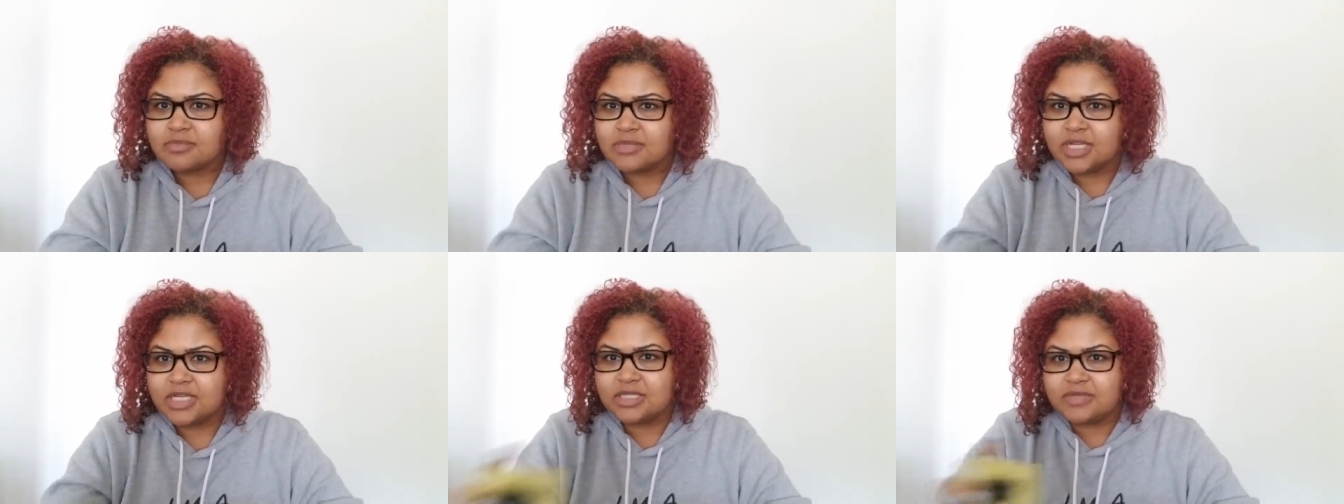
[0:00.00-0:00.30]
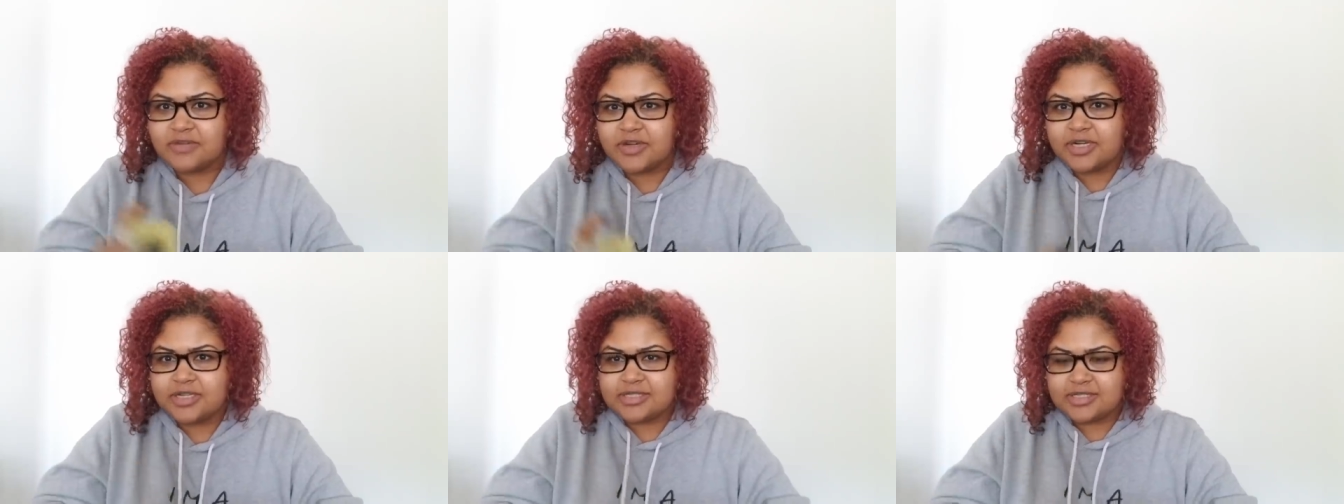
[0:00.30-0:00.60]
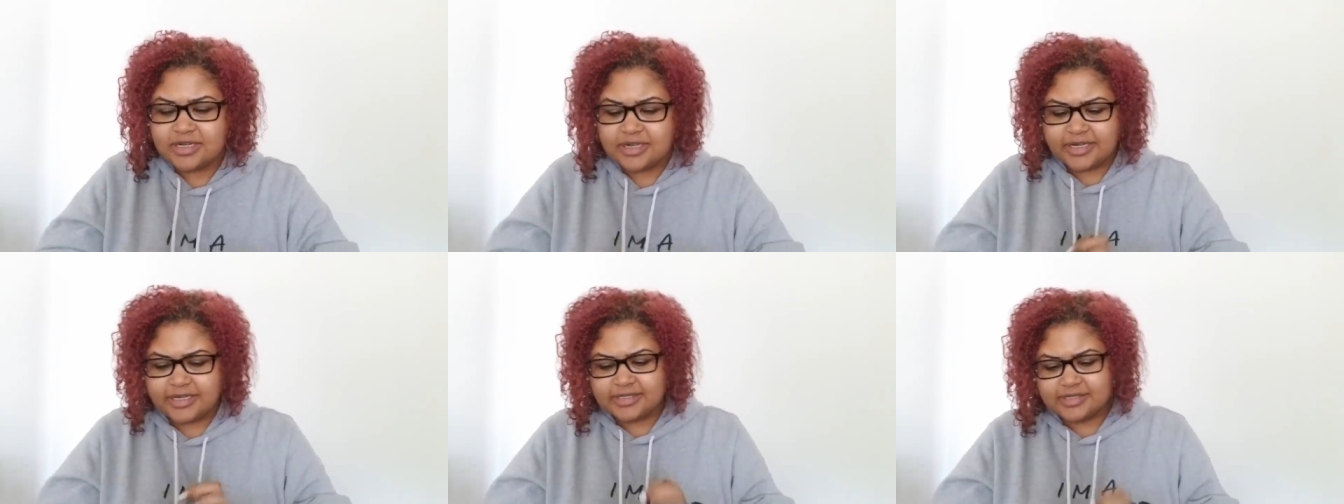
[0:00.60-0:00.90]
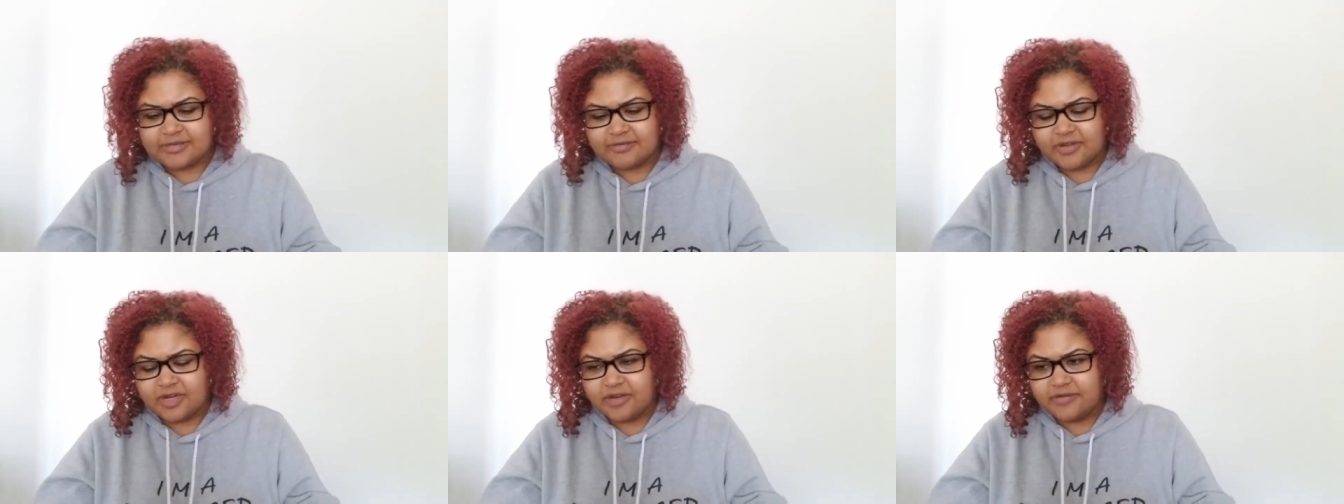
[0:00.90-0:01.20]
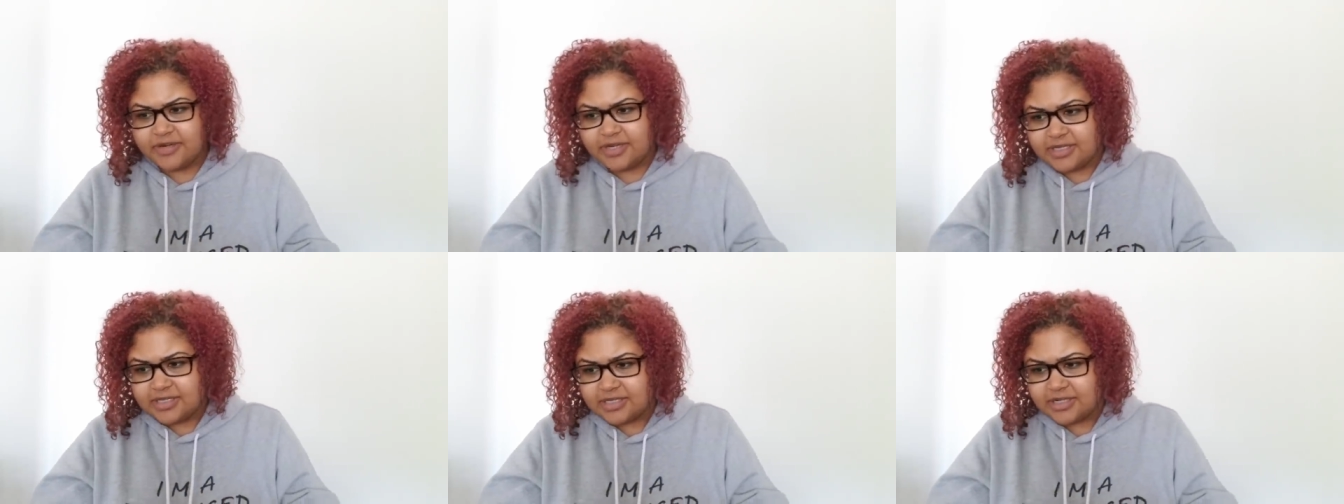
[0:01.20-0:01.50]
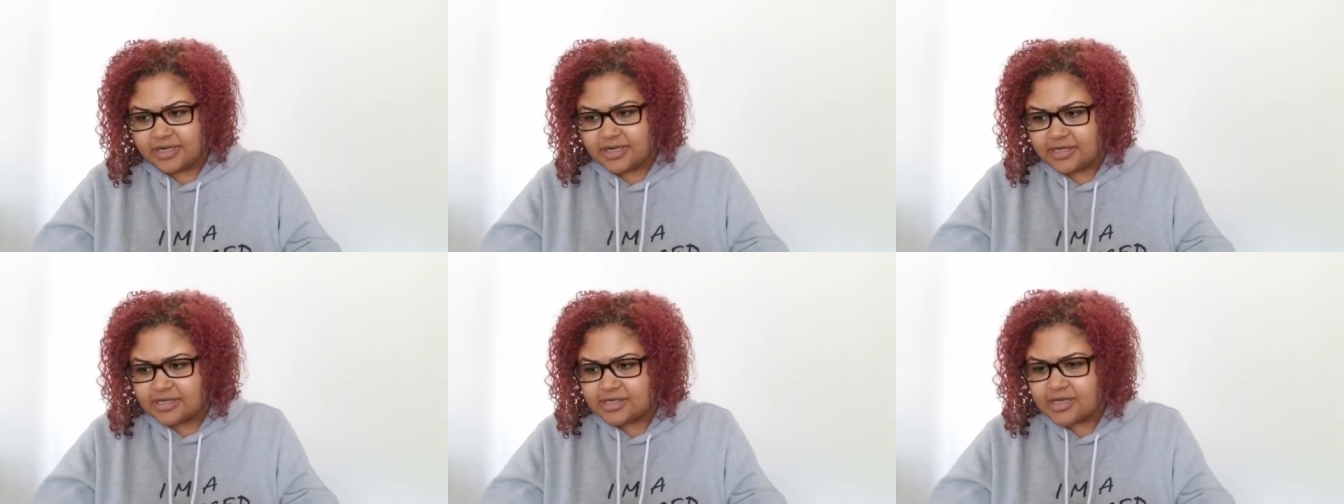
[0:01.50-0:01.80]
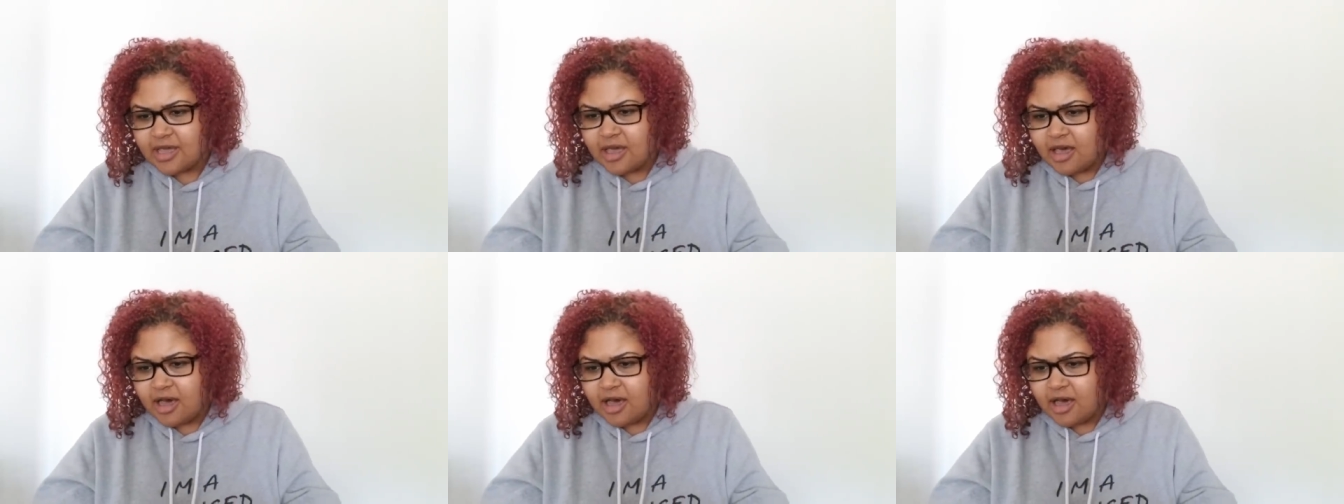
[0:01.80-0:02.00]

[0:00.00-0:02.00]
it's very serious very very serious